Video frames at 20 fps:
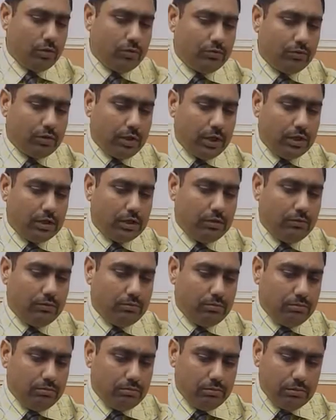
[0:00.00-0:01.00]
we have said ki
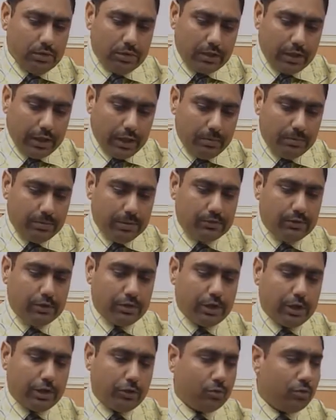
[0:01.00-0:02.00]
it helps us in
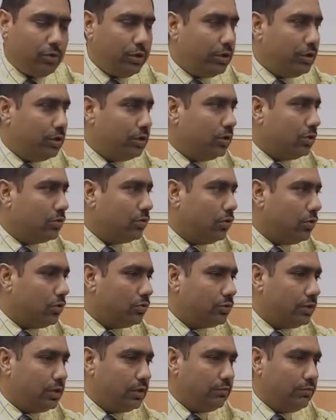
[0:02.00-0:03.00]
calculating the
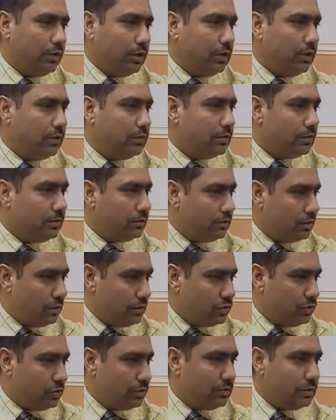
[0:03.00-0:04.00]
cost at various
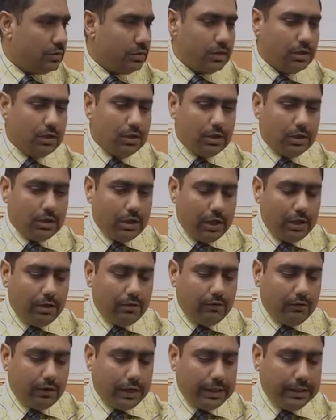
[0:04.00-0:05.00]
stages. Yeah.
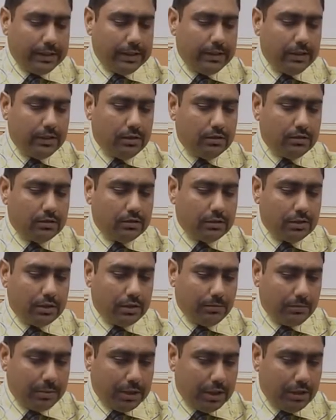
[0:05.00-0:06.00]
And finally,
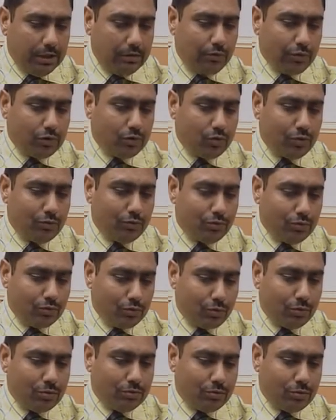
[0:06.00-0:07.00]
the main which you have
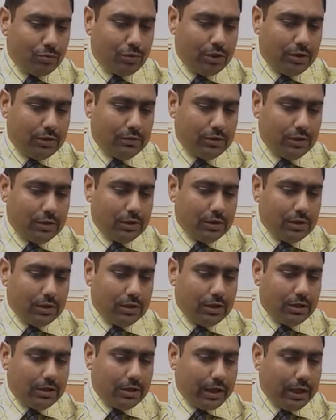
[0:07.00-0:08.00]
so told is
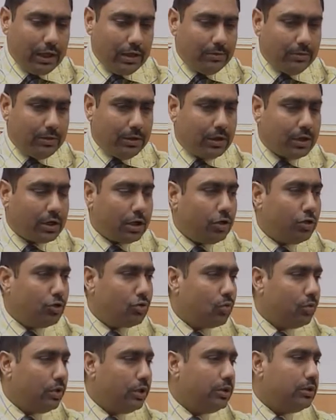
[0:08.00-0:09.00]
it helps in
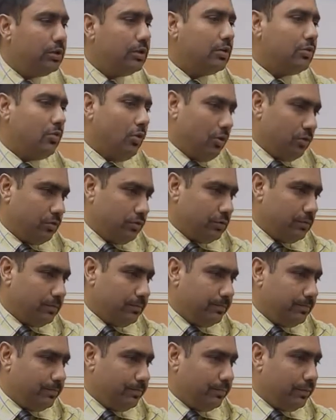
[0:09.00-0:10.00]
controlling the cost.
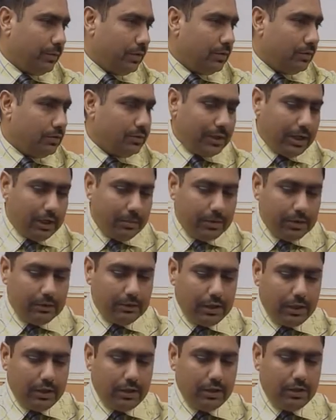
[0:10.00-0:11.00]
Yeah. Side by
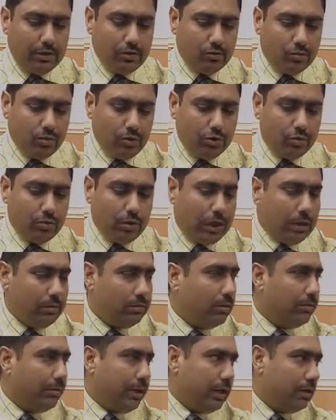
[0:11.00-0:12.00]
side, it is going to help
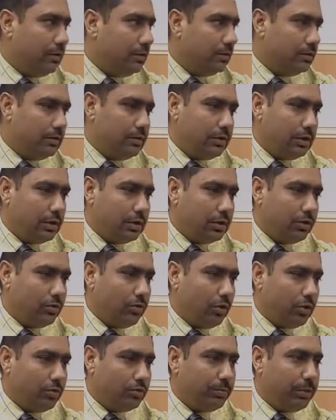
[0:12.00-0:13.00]
the managers in taking
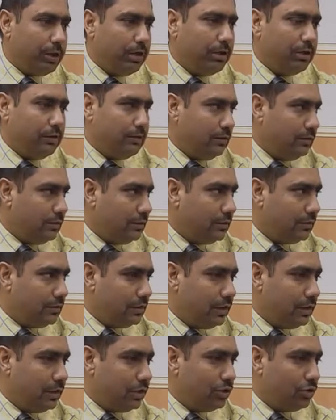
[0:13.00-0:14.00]
lots many decisions
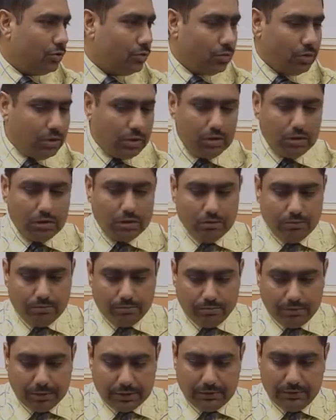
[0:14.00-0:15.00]
related to the
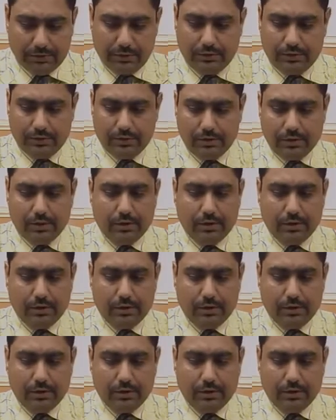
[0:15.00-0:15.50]
business.